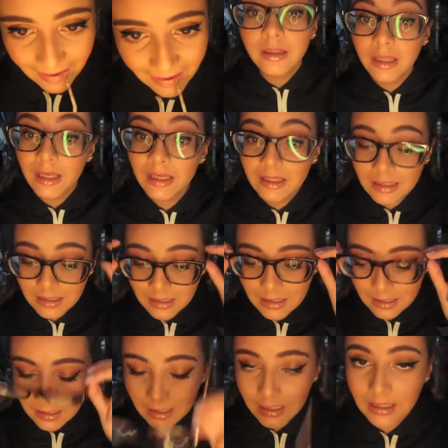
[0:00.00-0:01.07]

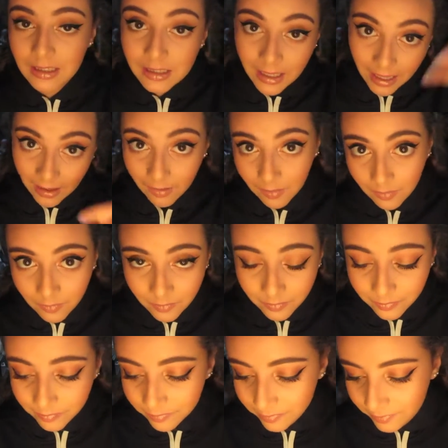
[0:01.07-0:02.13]
this is now
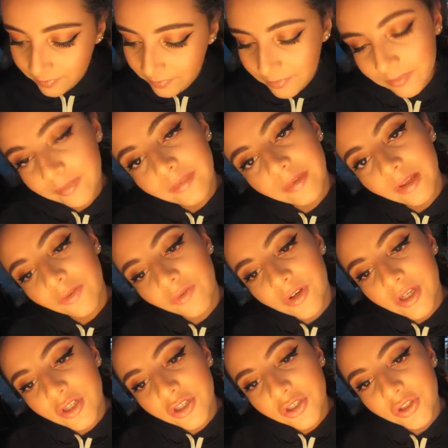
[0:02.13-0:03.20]
the
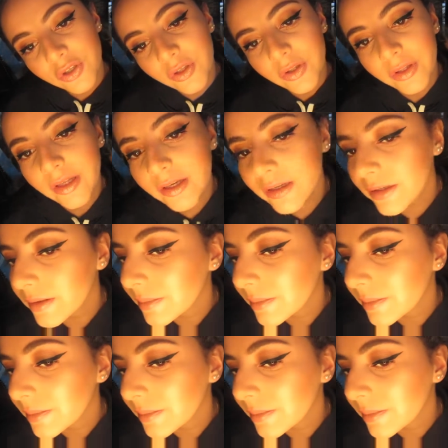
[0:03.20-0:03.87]
finished look.